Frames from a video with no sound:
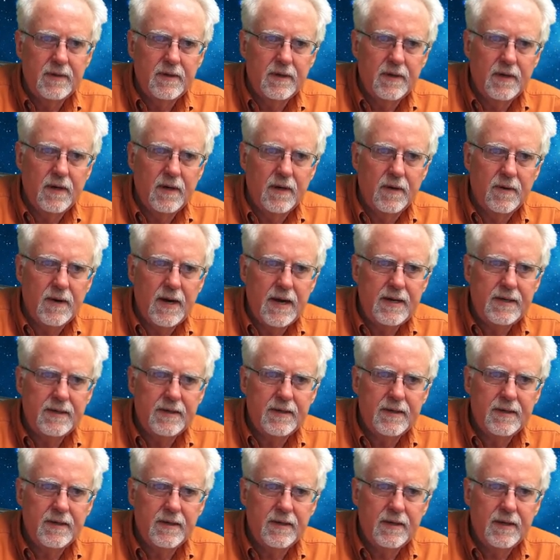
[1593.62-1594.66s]
All right,
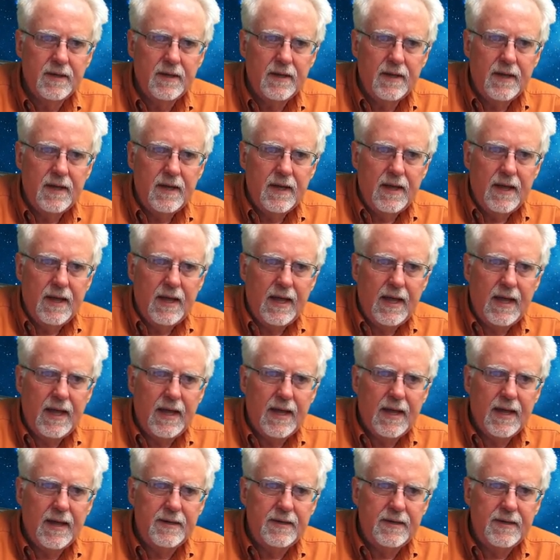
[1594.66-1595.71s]

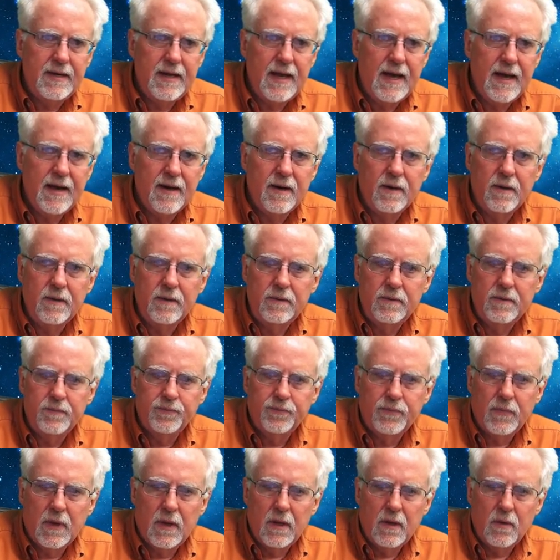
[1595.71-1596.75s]
and now
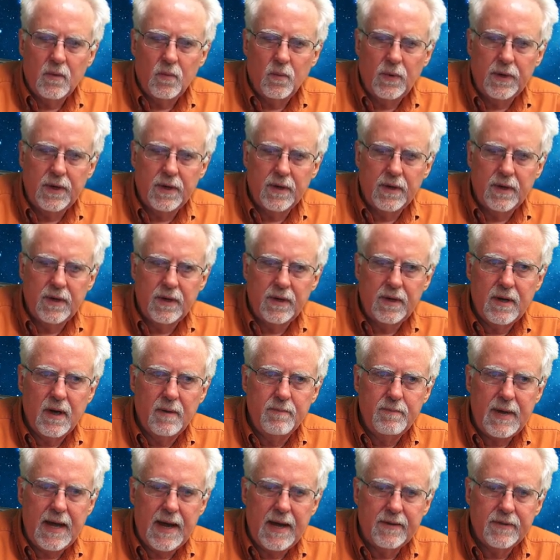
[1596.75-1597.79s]
we are going to come
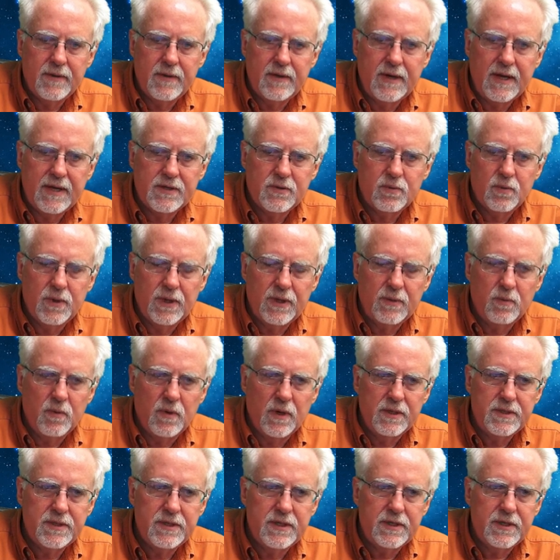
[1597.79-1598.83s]
back. The next one it
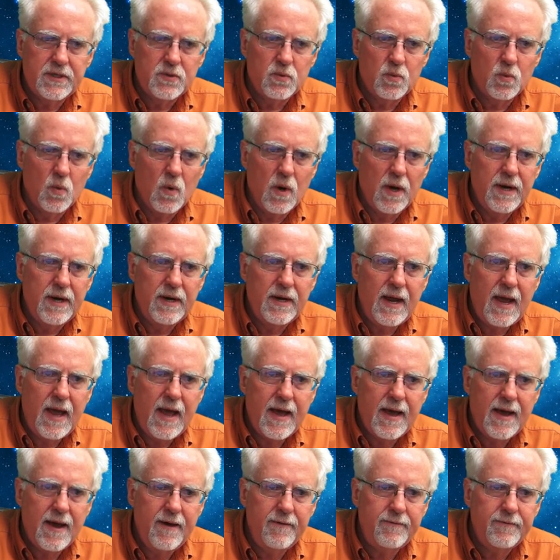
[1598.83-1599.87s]
wants is one and a
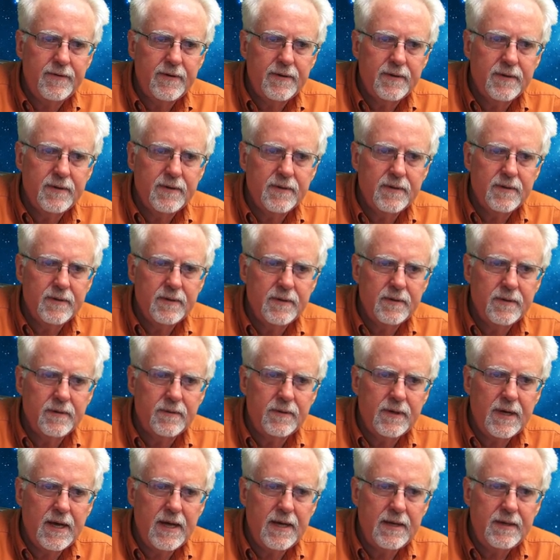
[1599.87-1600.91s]
half.
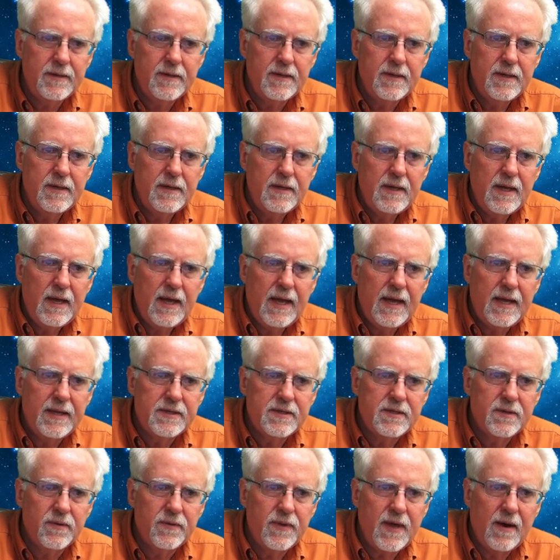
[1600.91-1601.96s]
Okay, and
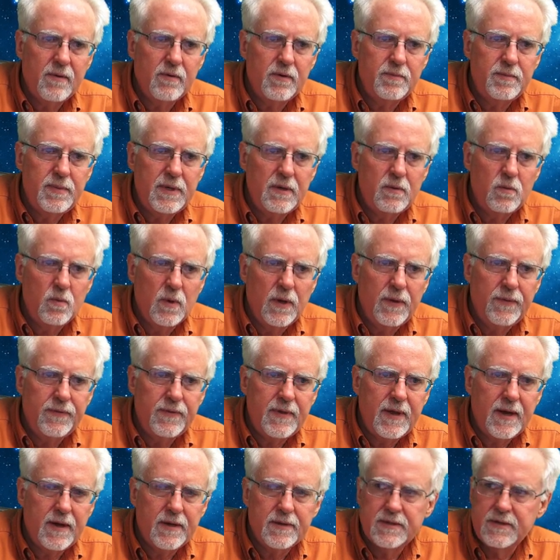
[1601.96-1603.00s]
so that would be one
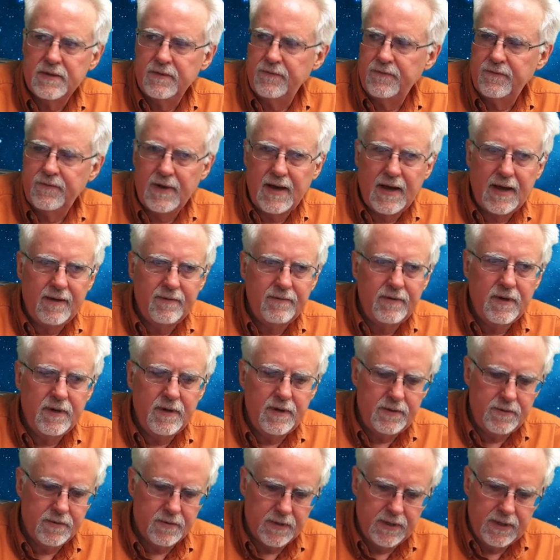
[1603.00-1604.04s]
thousand five
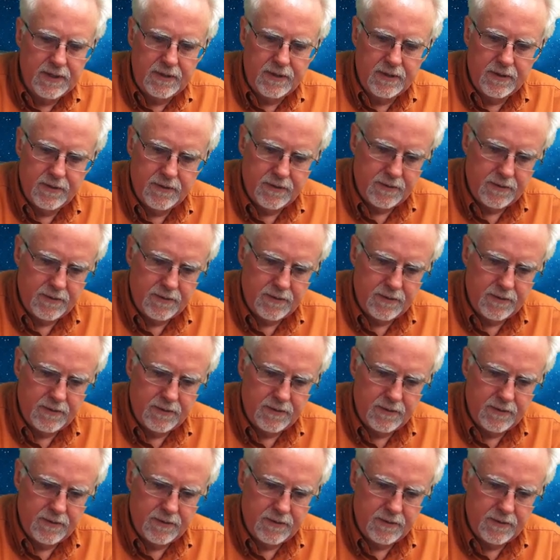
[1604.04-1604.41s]
hundred.